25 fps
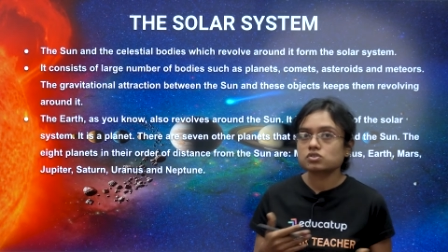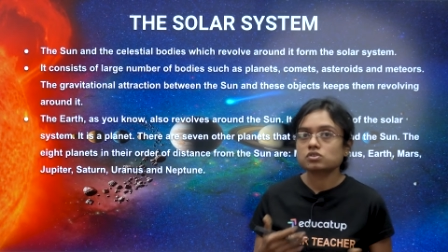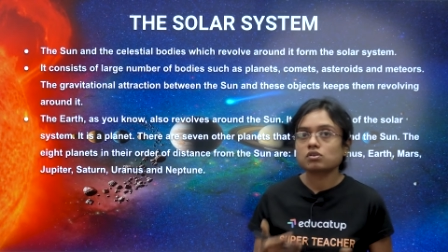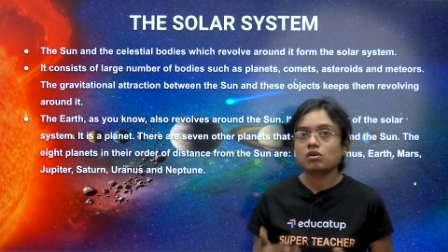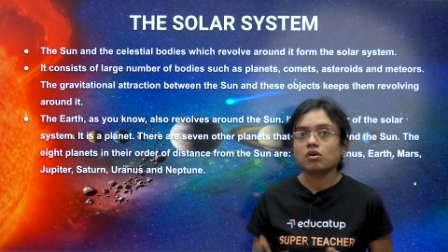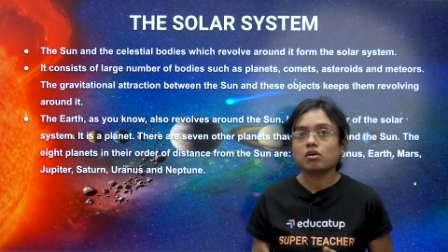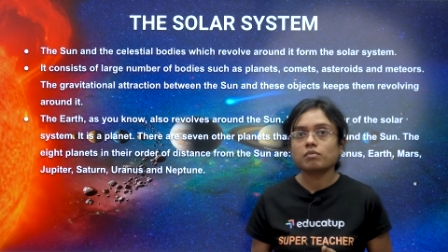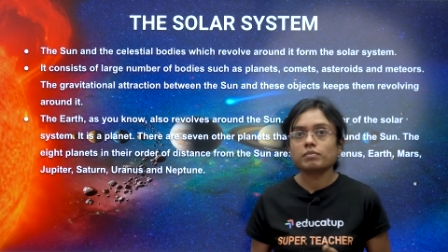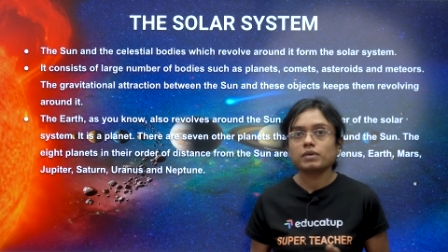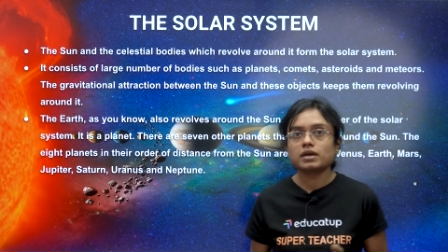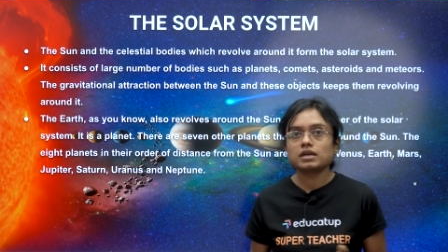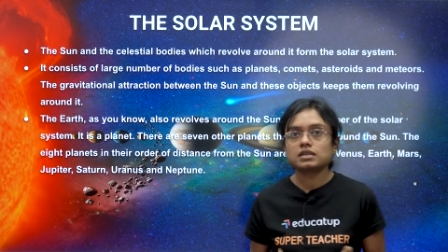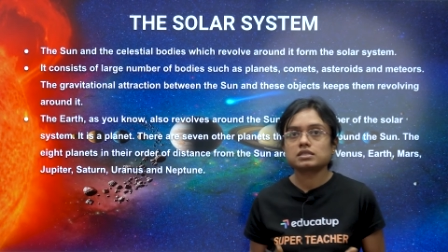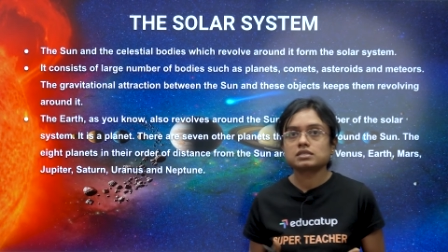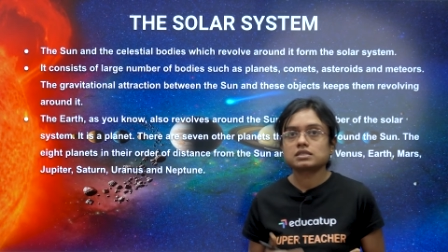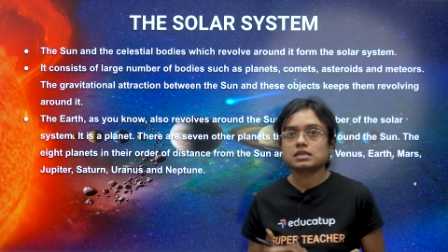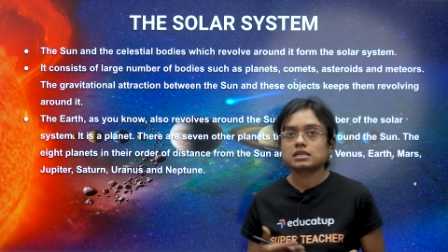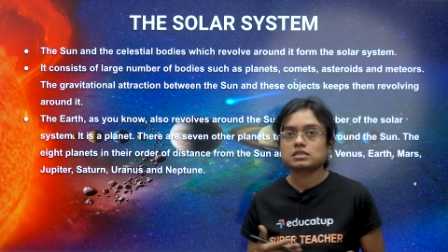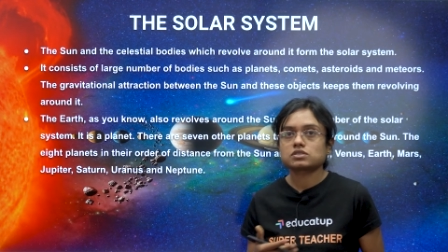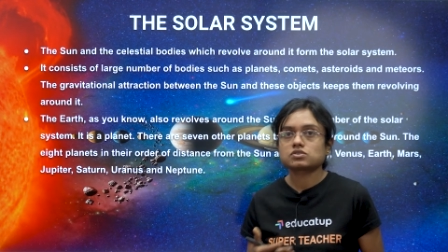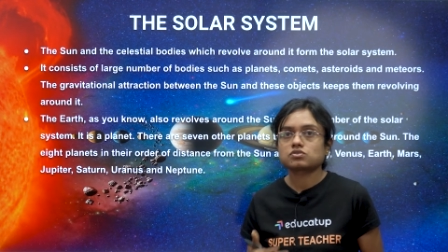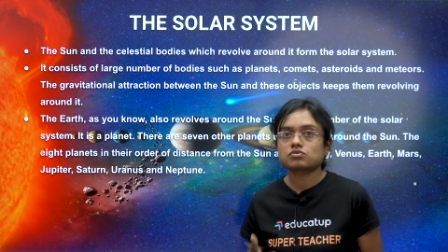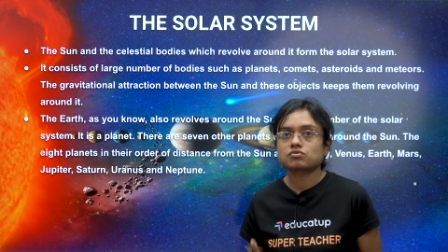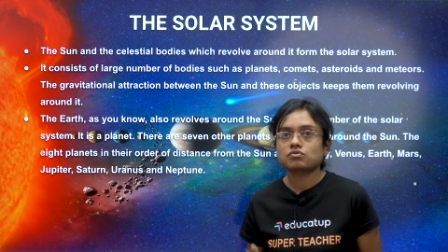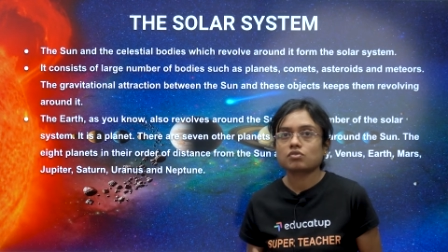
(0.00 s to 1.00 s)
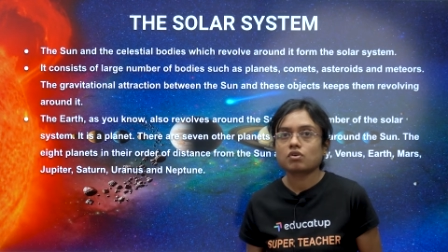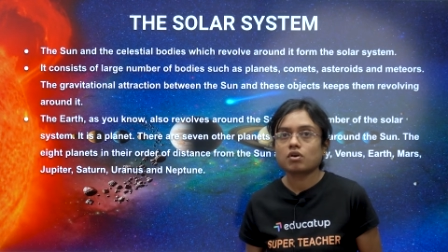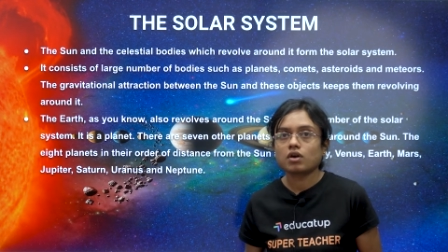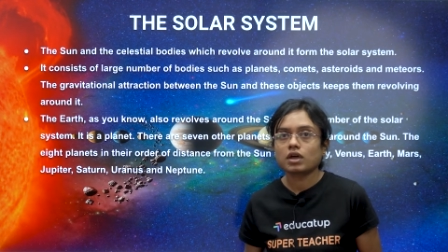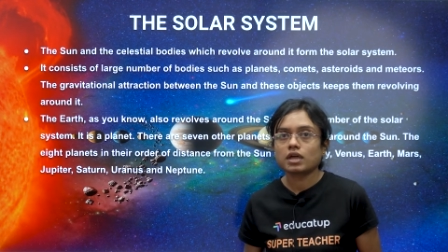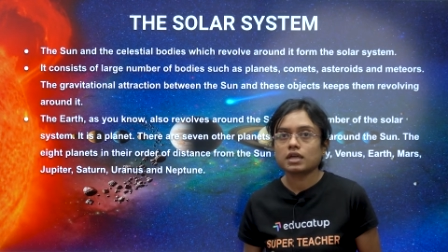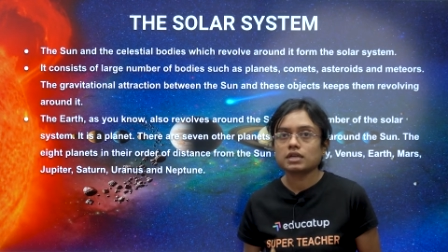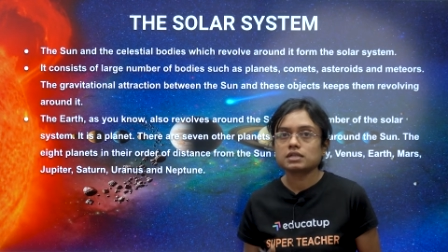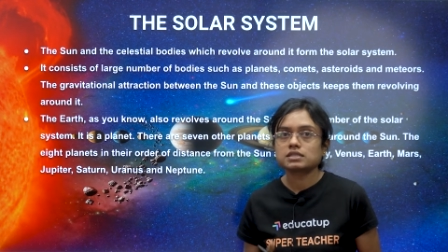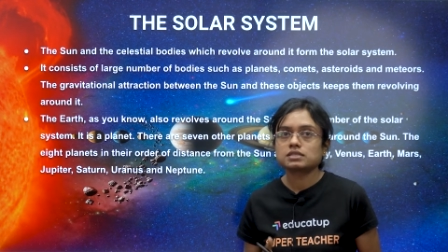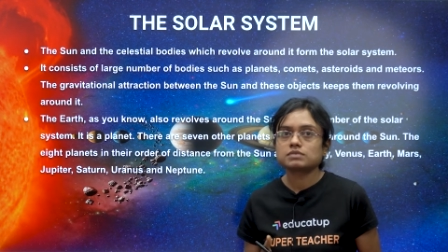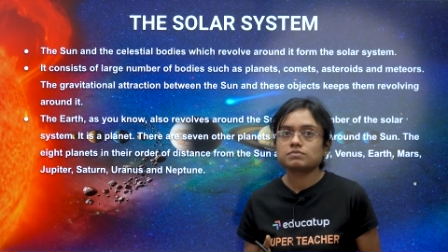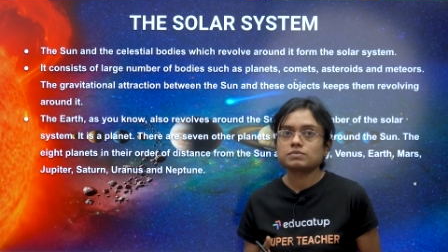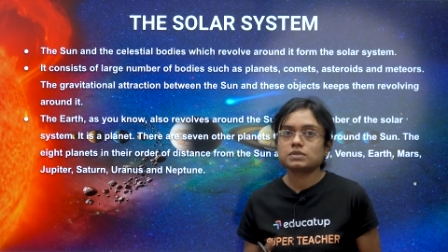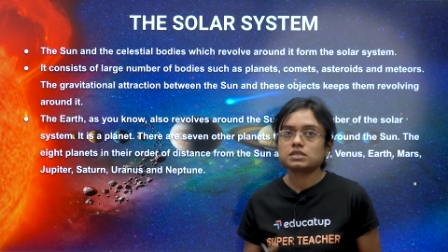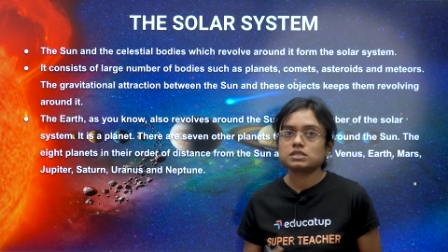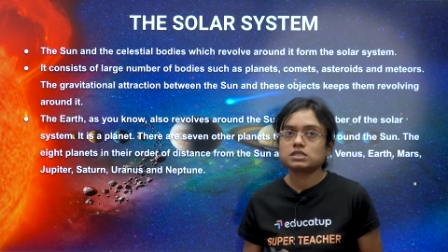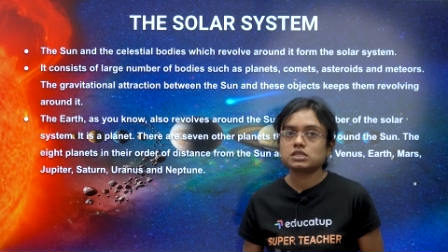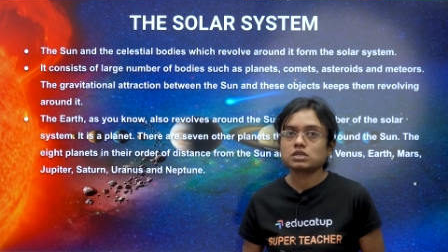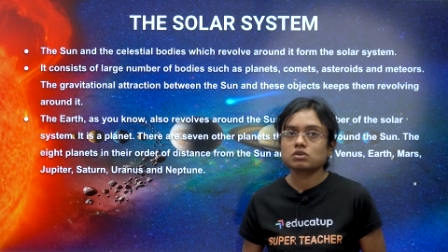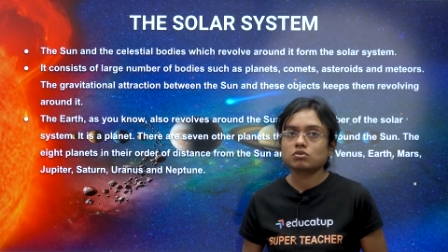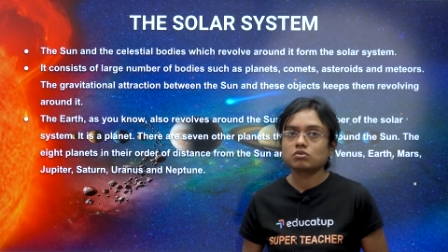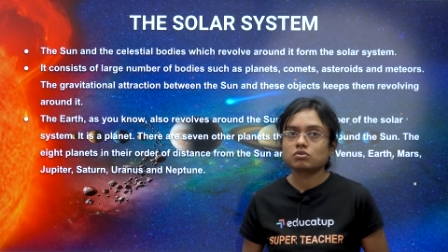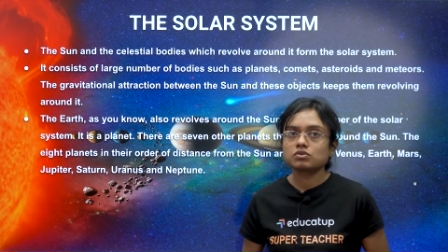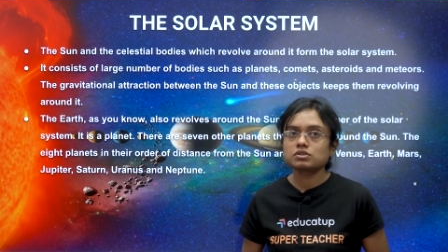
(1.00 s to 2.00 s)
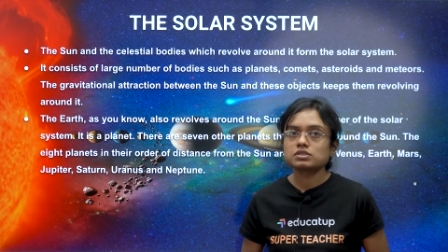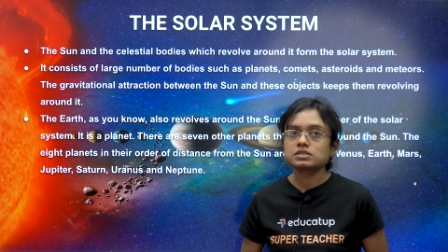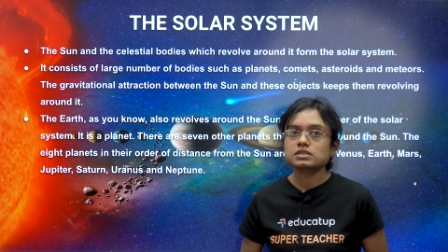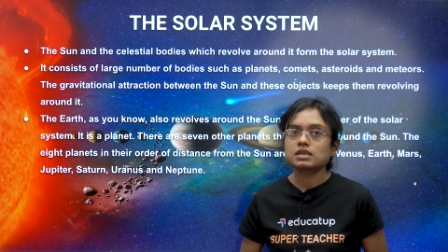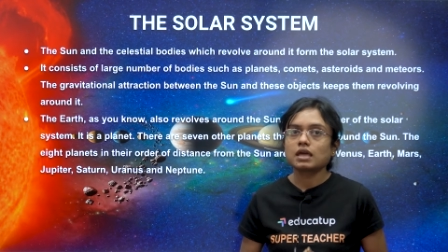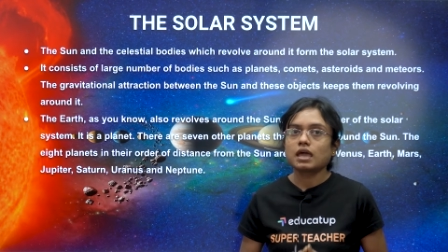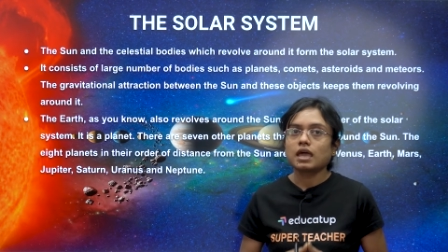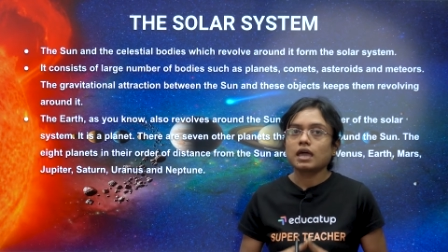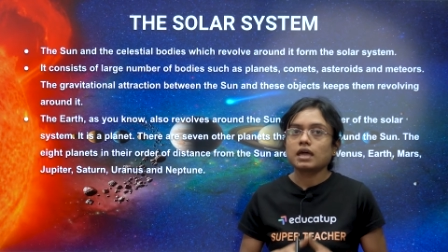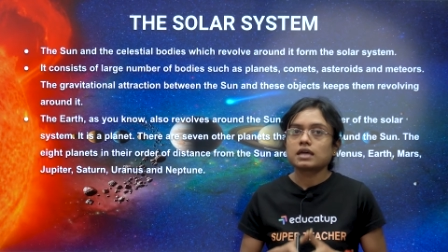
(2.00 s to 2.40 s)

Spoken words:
comets, asteroids, meteors.